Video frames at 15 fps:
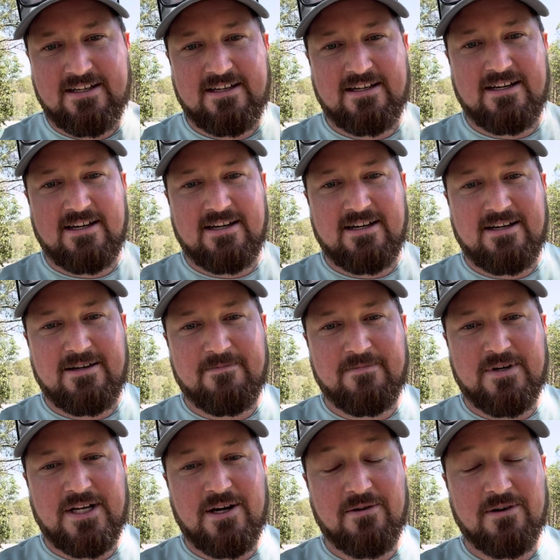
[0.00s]

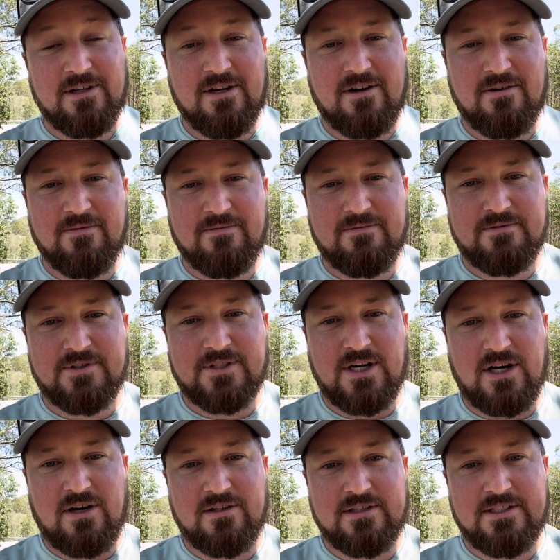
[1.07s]
I know a lot of
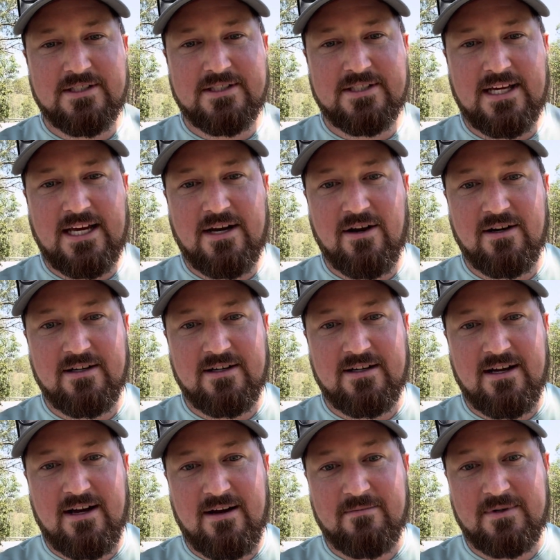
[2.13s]
psychologists, they don't
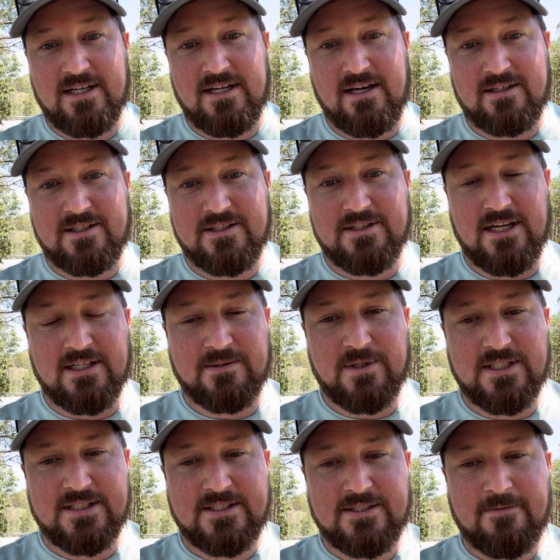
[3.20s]
conduct
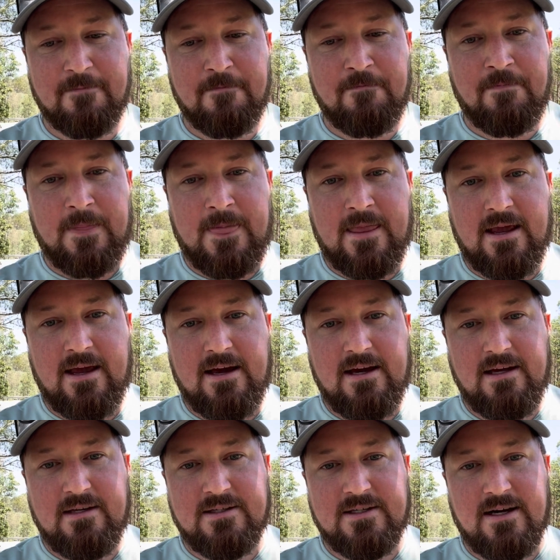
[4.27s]
assessments,
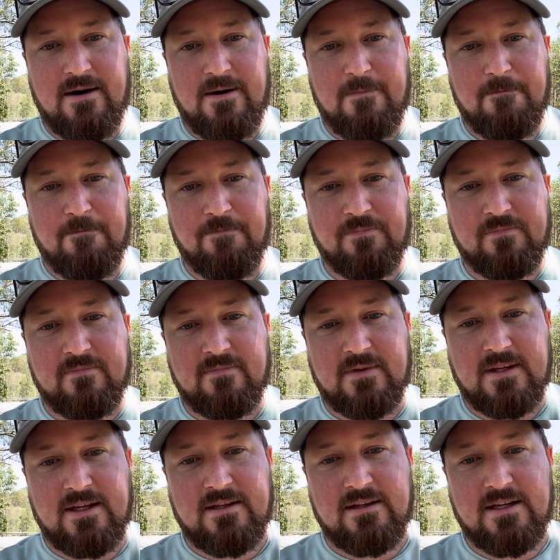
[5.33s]
and
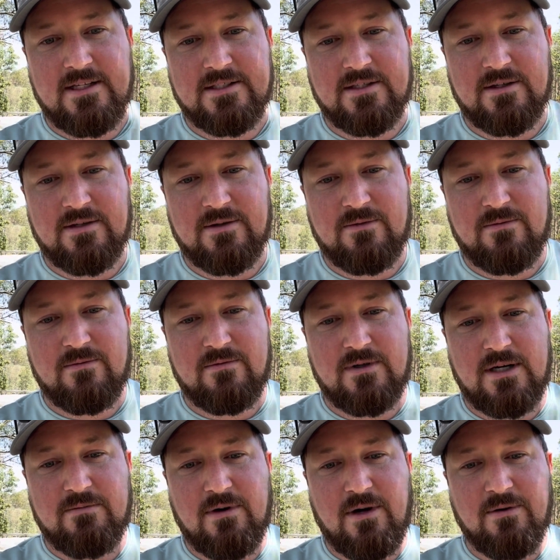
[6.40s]
there's a
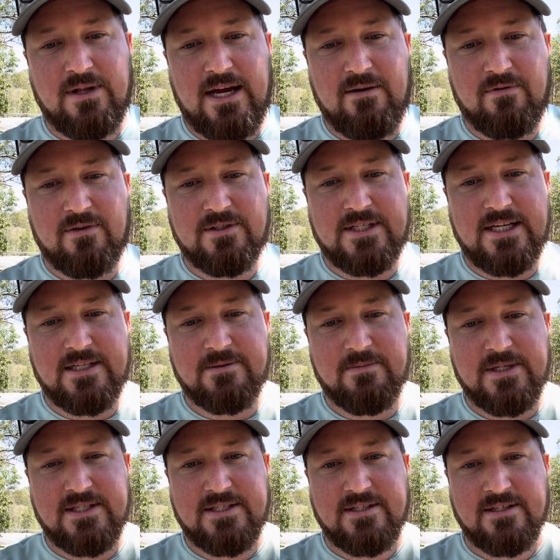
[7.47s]
role there for
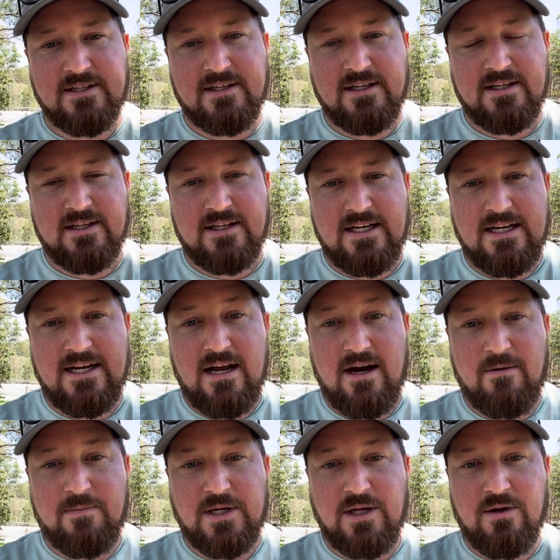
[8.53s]
assessments in
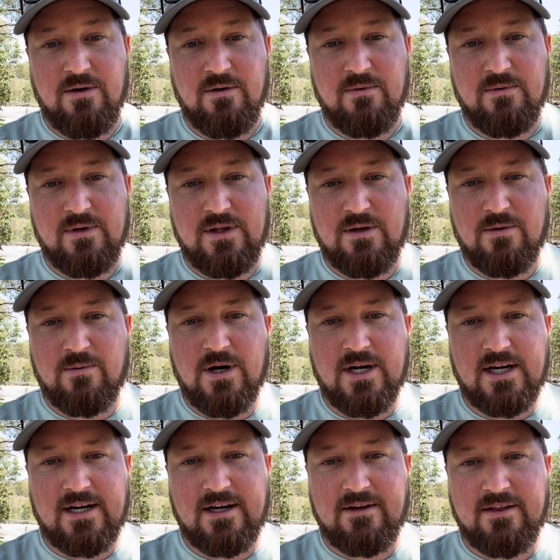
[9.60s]
helping you with your
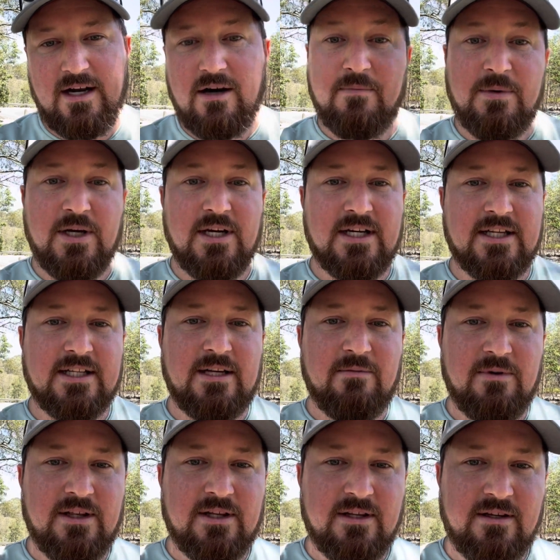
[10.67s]
work therapeutically
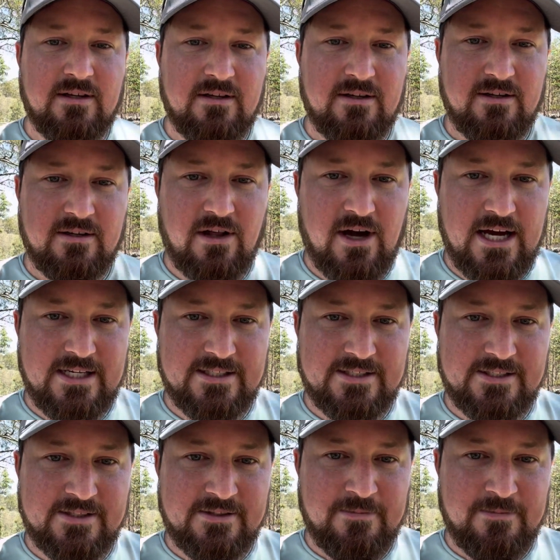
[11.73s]
with clients.